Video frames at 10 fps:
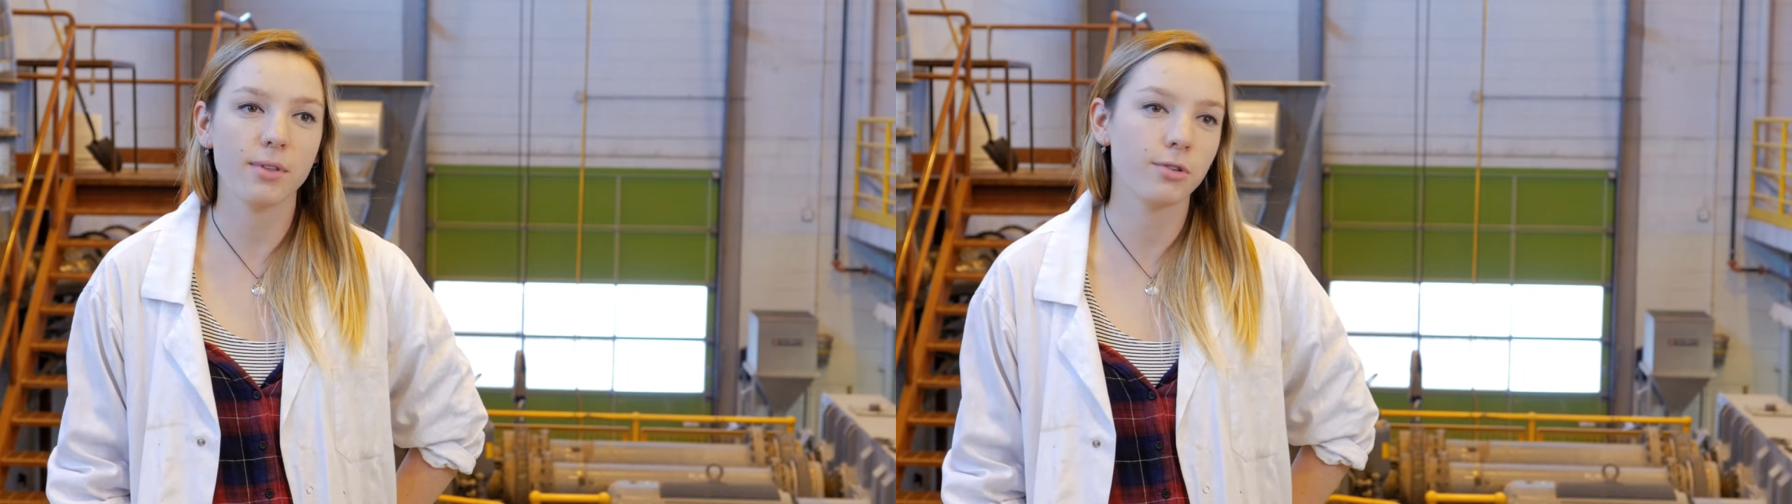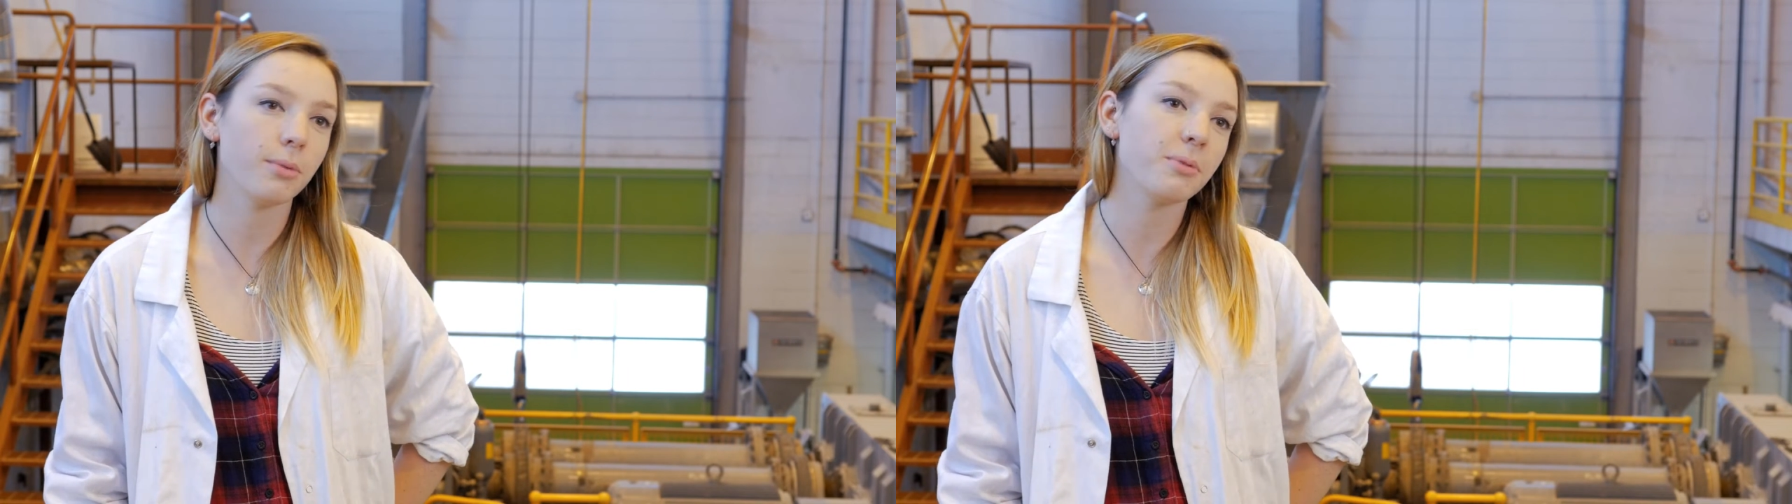
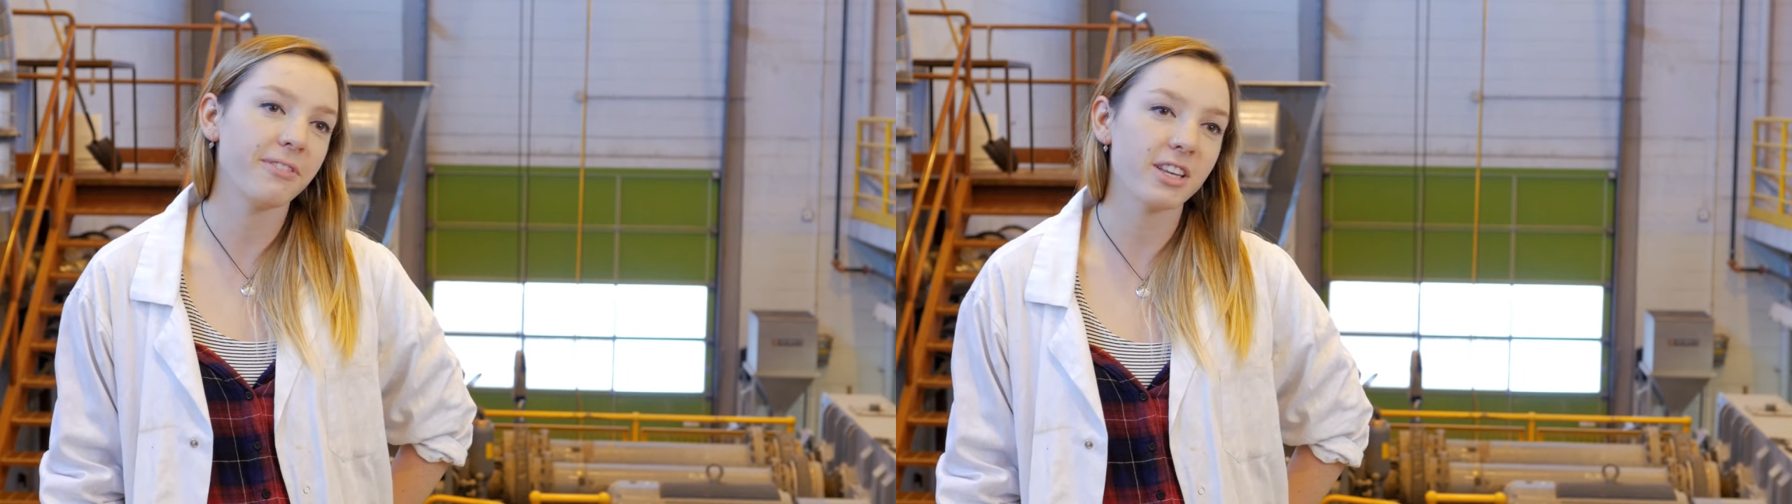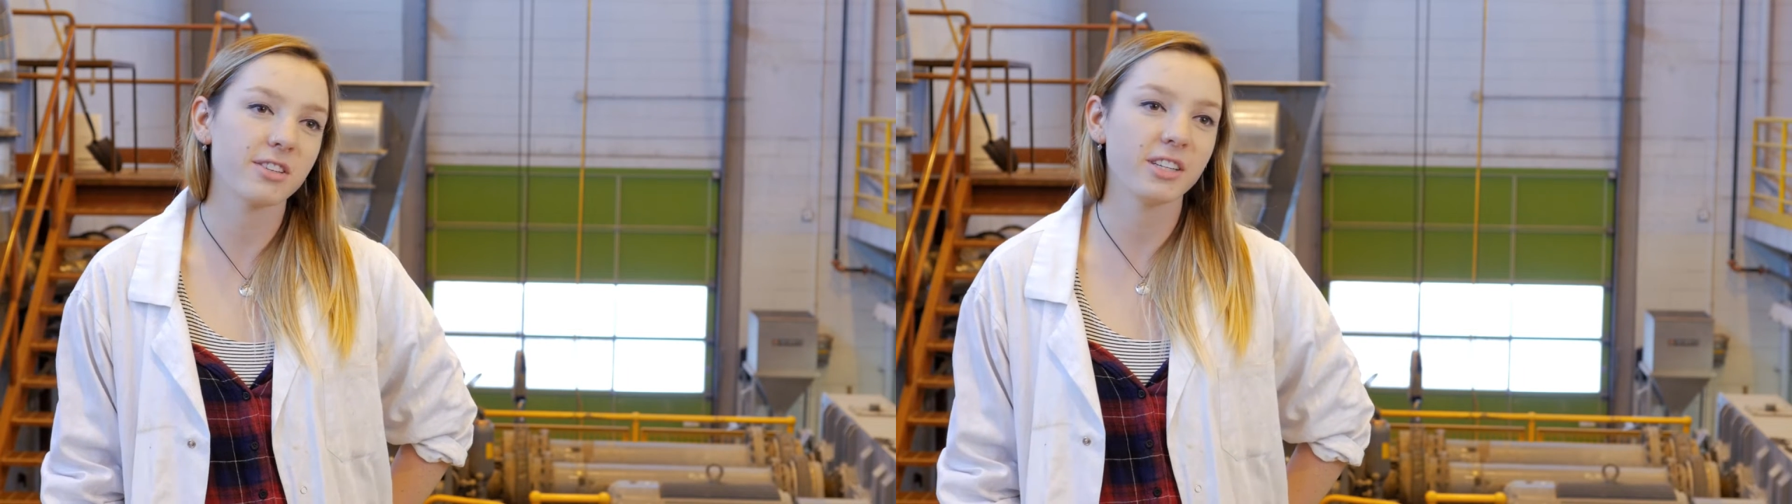through a
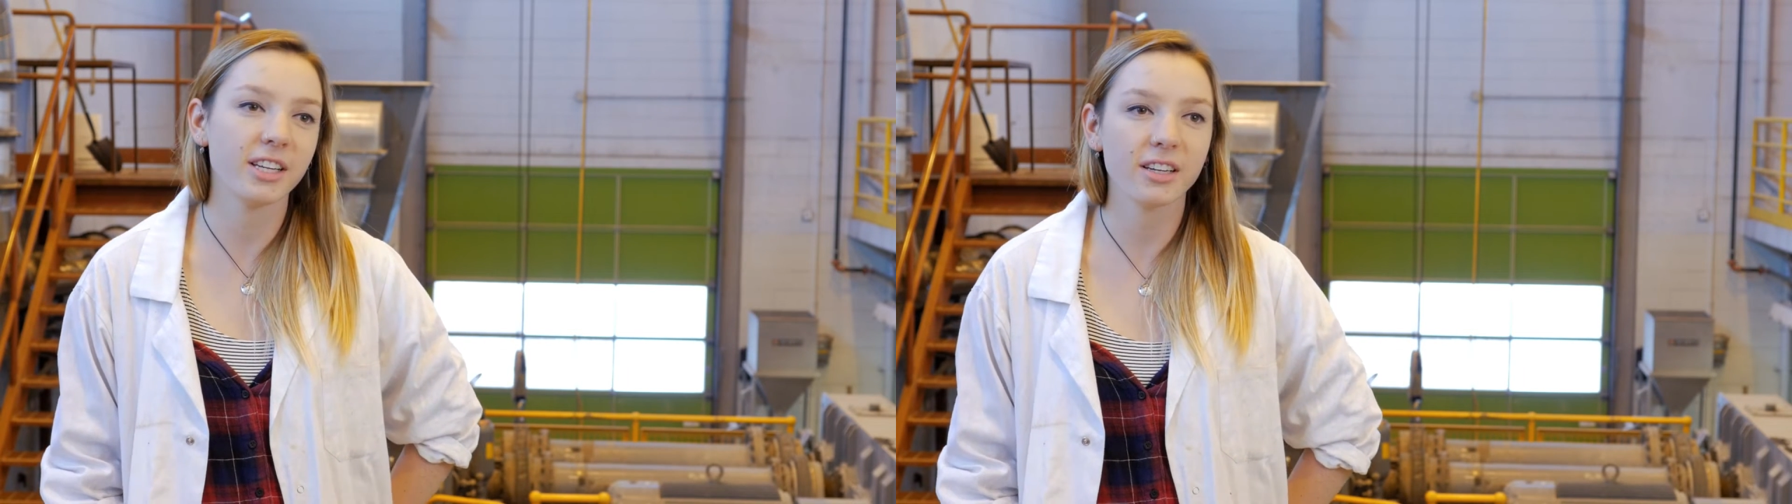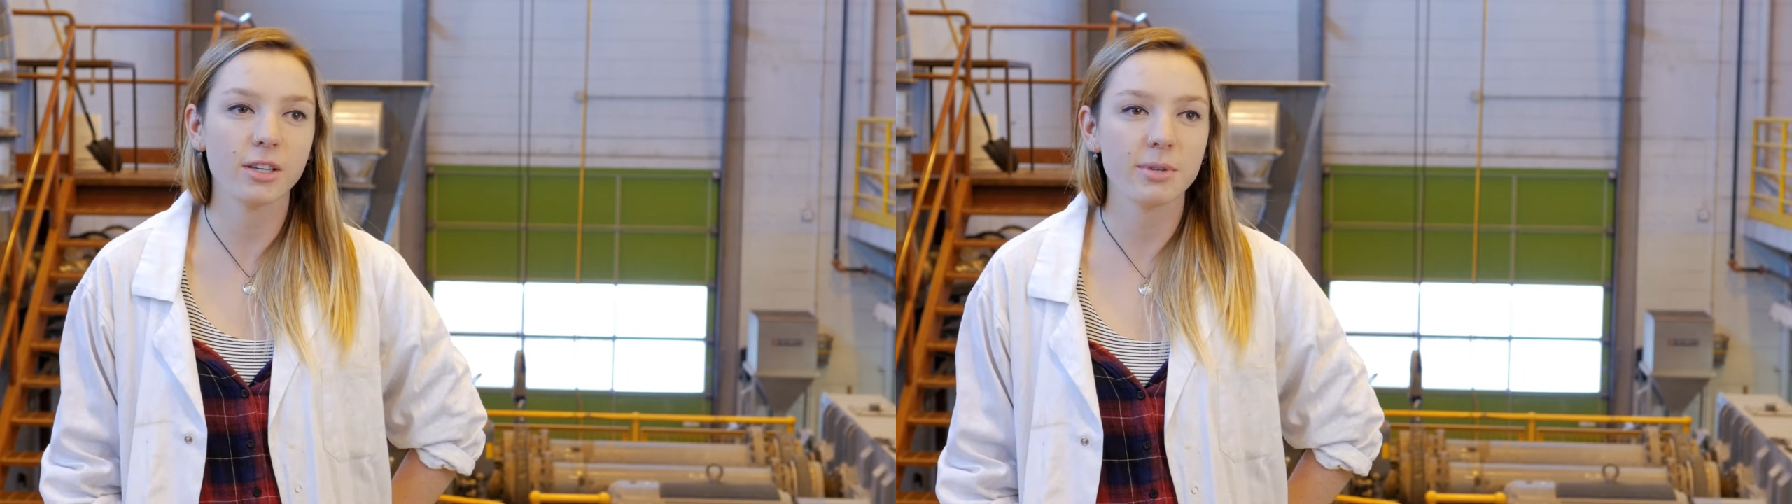professor
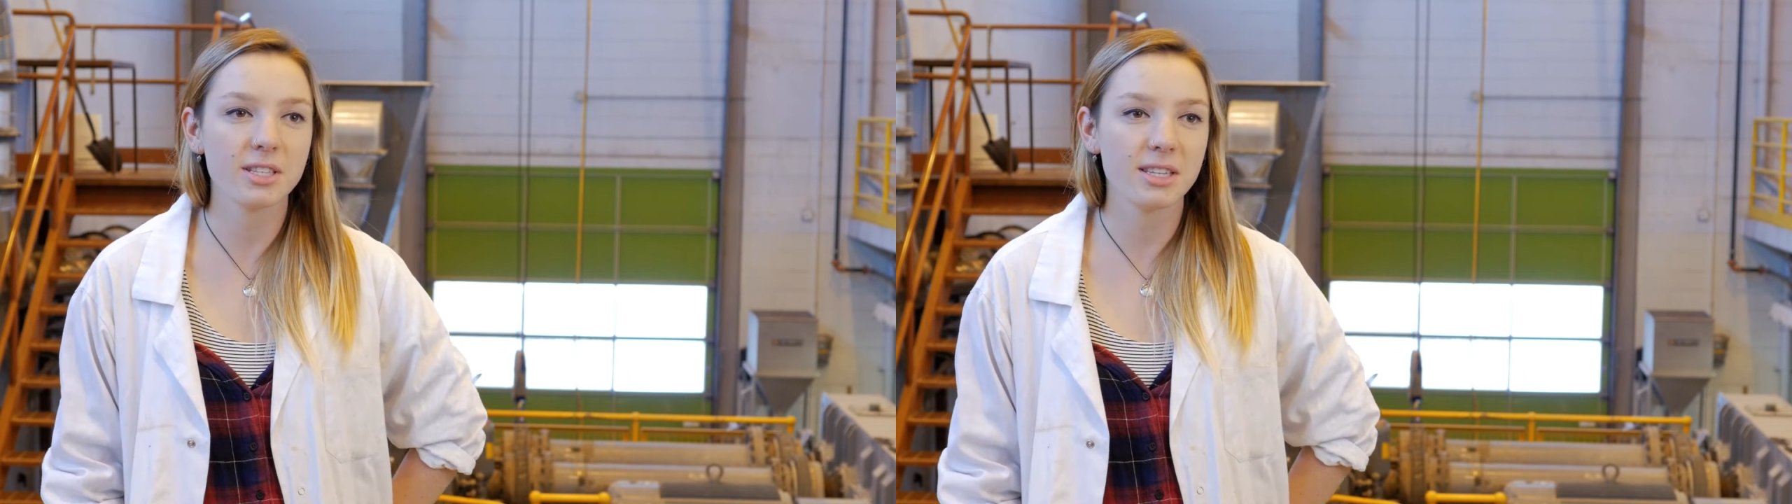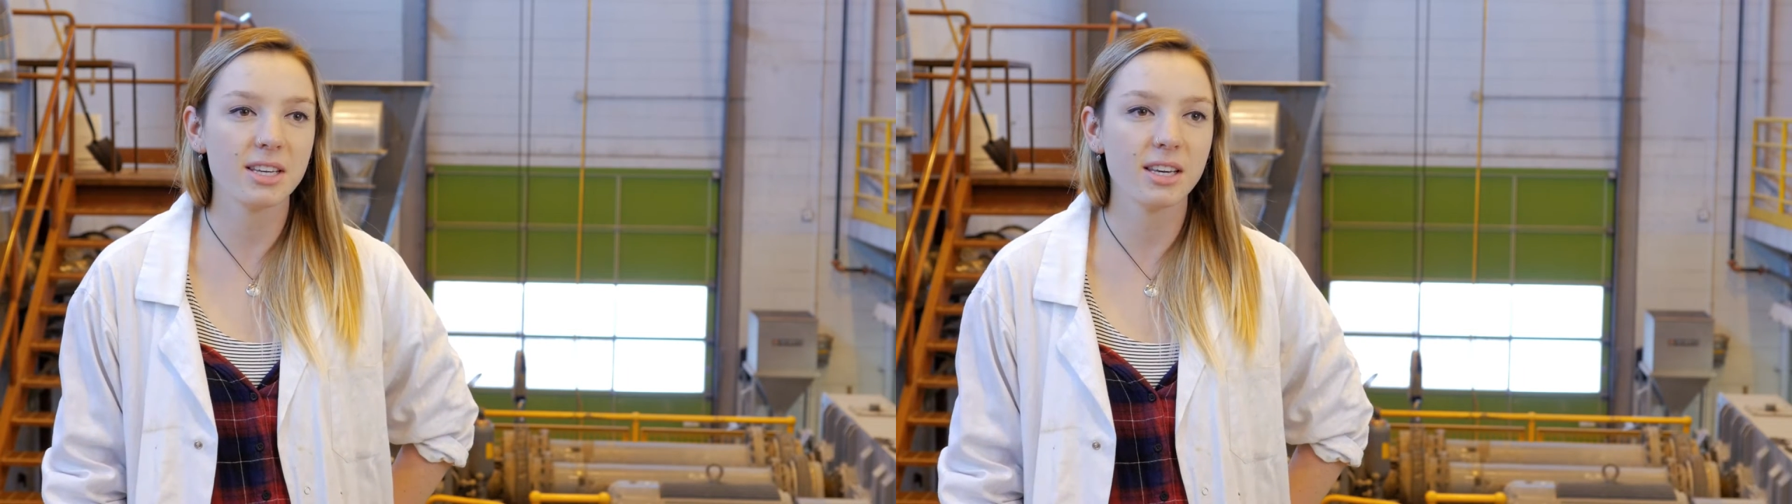here at
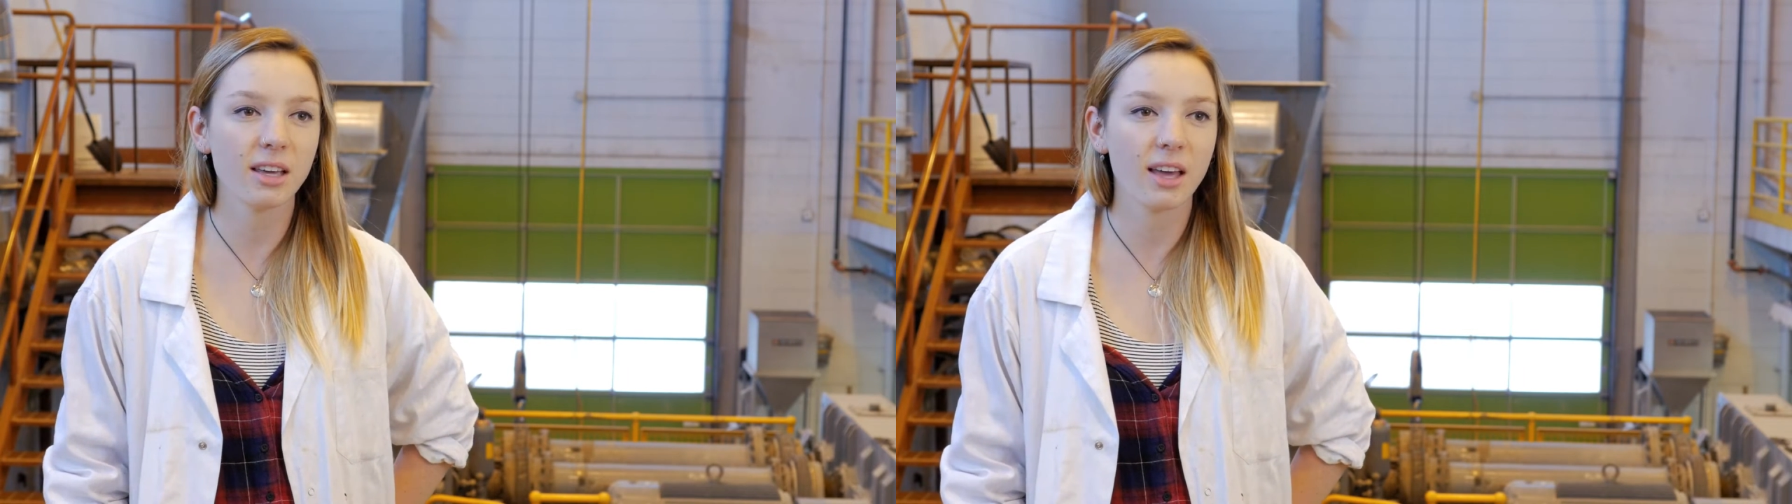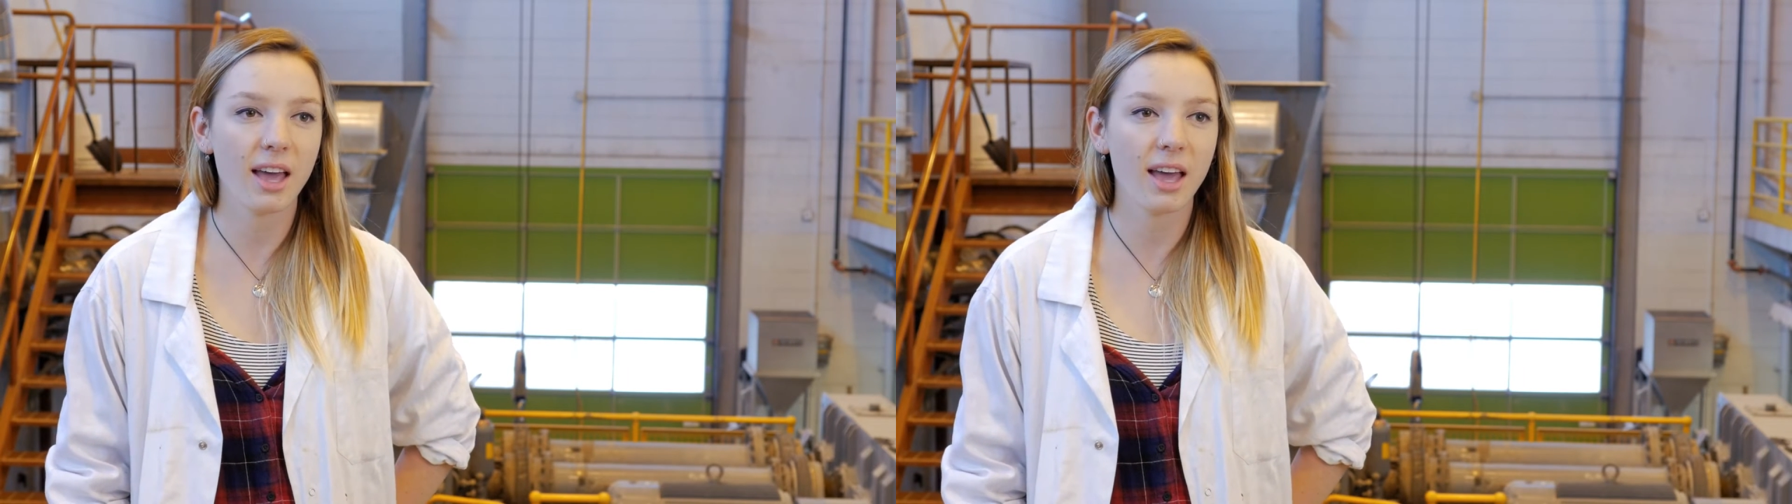UBC,